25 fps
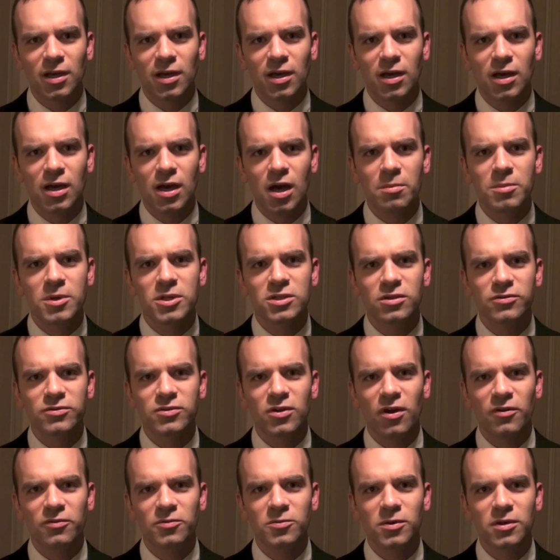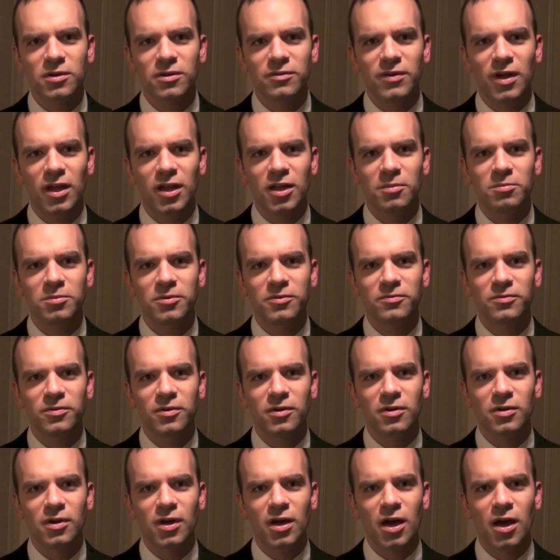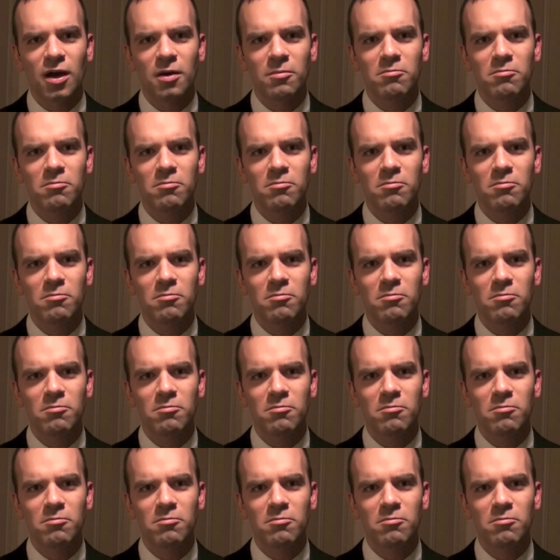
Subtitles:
a piece of software developed for